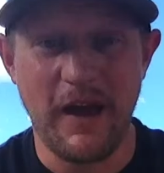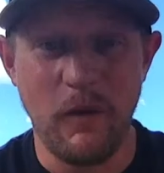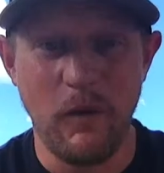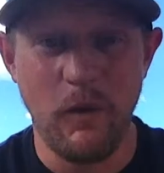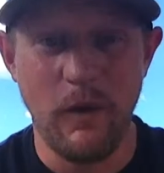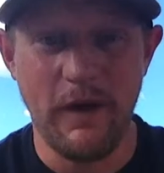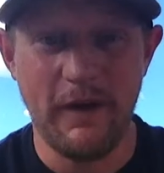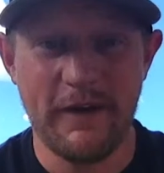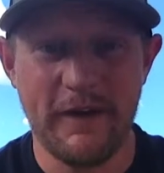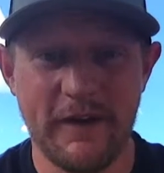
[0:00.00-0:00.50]

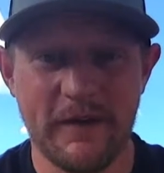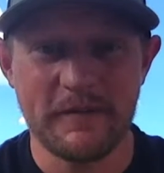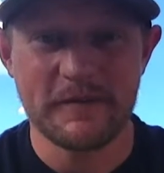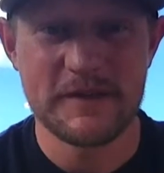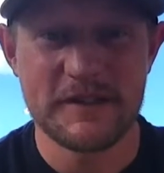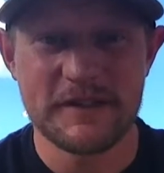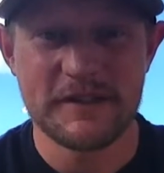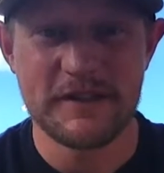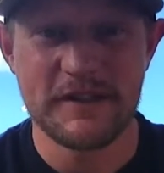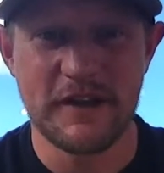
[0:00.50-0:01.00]
Welcome
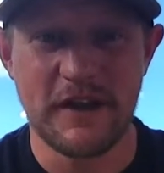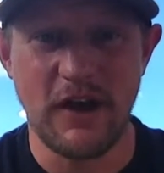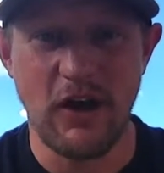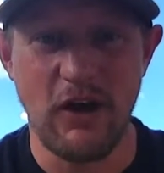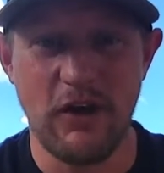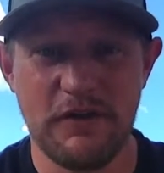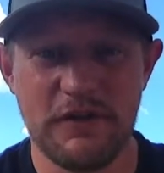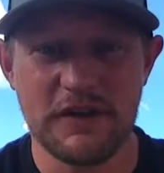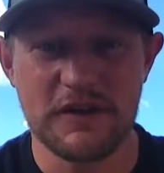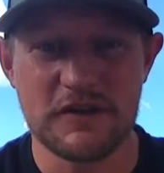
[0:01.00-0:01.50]
to
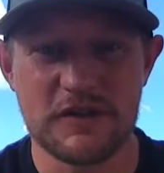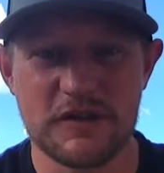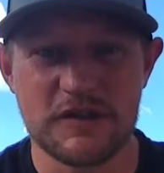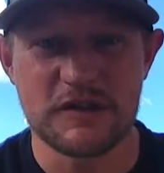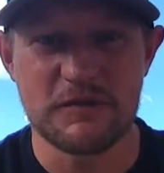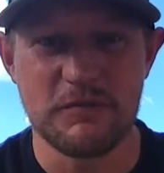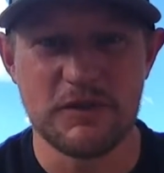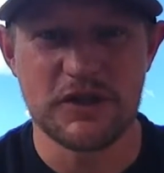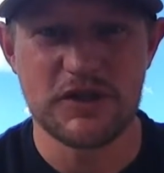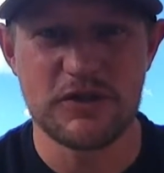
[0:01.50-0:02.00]
All
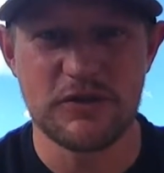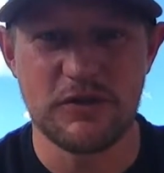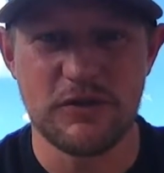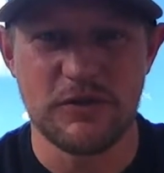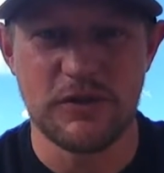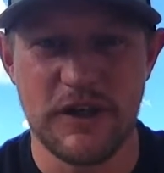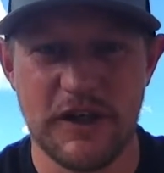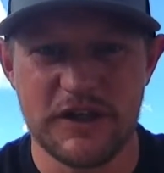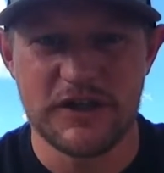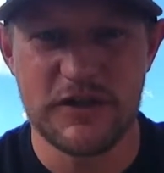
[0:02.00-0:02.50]
Things
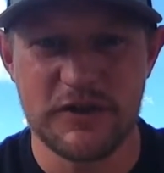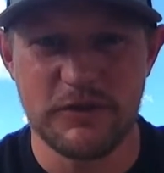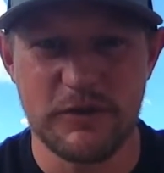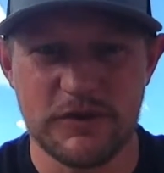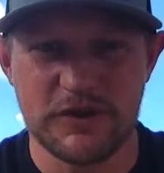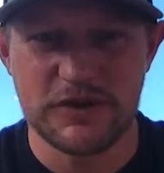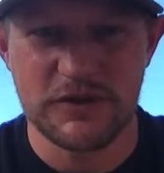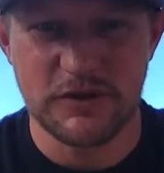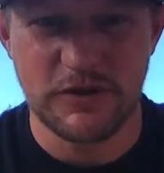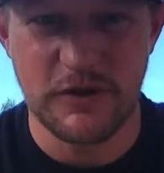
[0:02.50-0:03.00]
Missional Relational
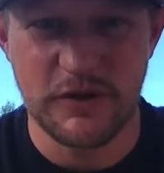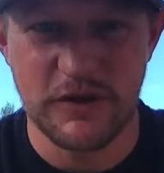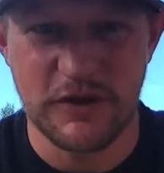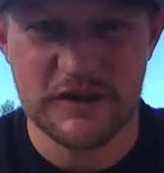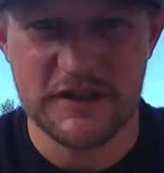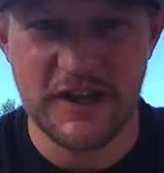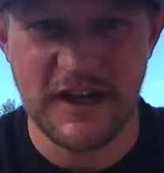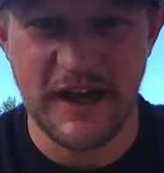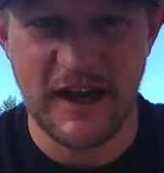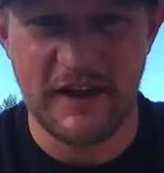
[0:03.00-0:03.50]
with Joel. It
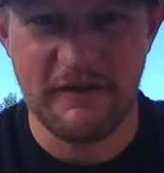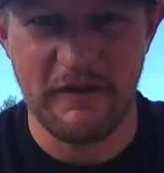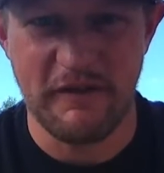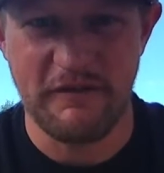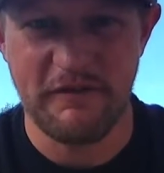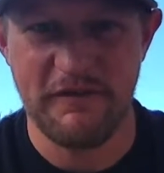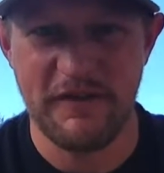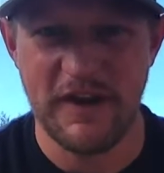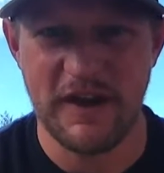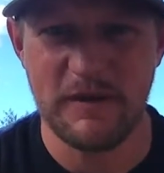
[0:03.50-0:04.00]
looks like I have a
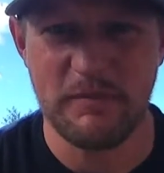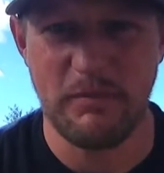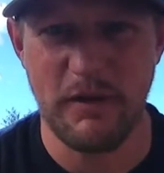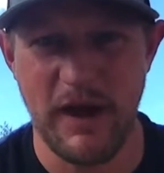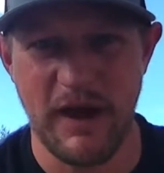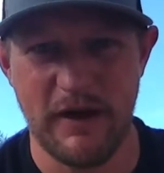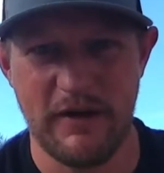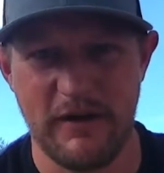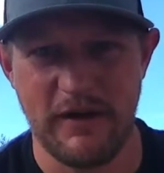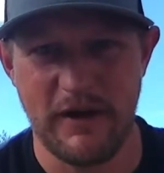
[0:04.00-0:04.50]
fake
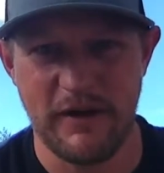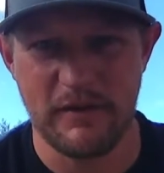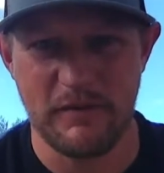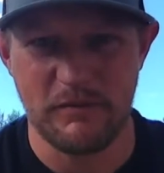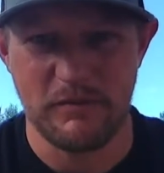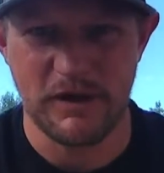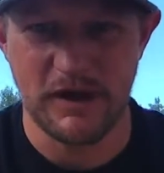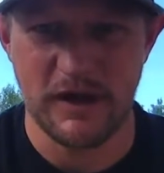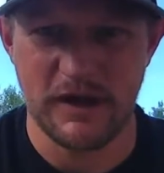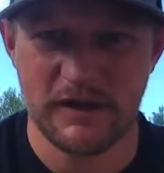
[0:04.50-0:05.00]

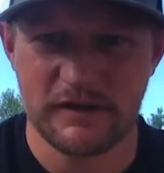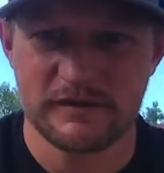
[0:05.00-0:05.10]
background, but